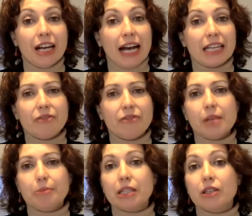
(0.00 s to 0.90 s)
I
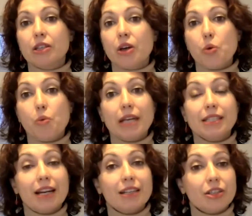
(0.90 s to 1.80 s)
developed a no-waste
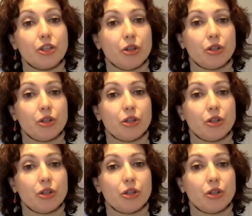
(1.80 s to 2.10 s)
attitude